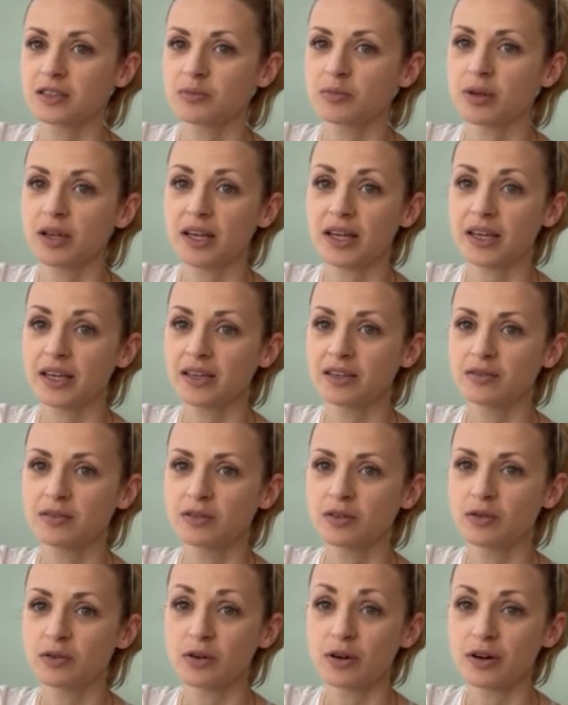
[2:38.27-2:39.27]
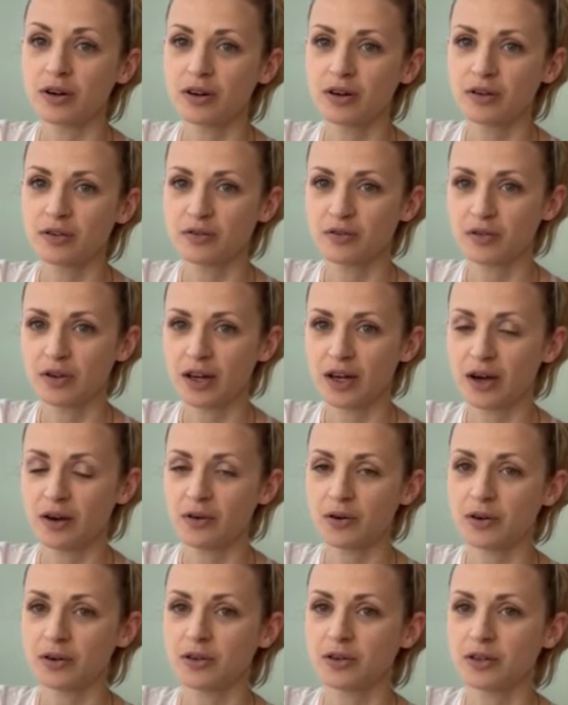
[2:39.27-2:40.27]
plain raw
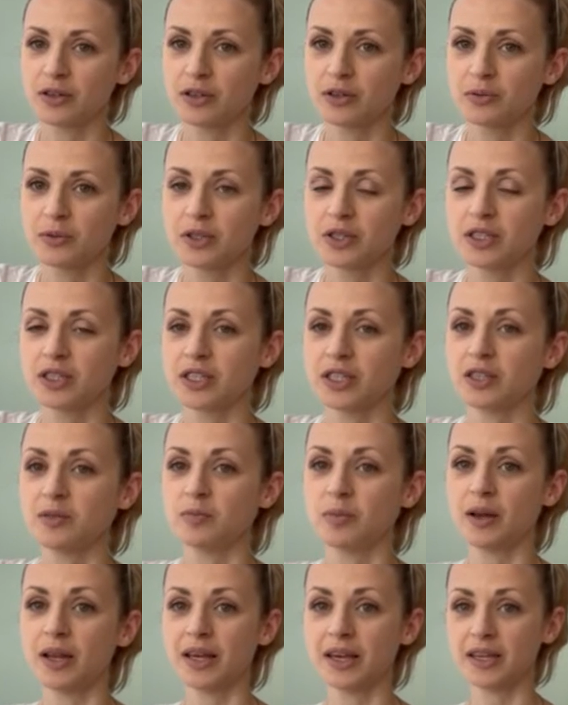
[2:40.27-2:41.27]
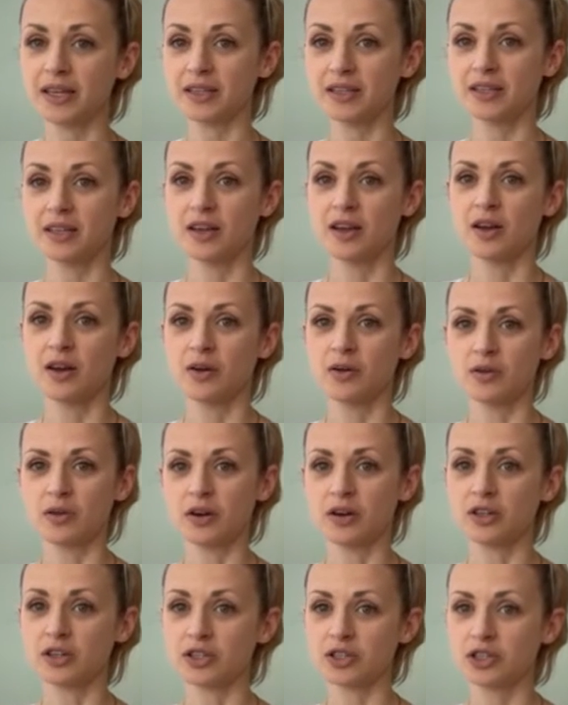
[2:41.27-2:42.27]
flour, or you wouldn't eat plain
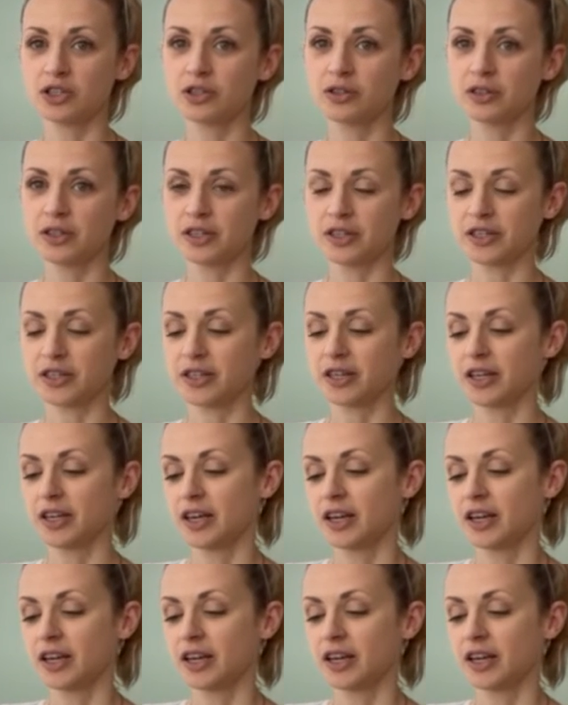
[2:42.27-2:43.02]
raw sugar,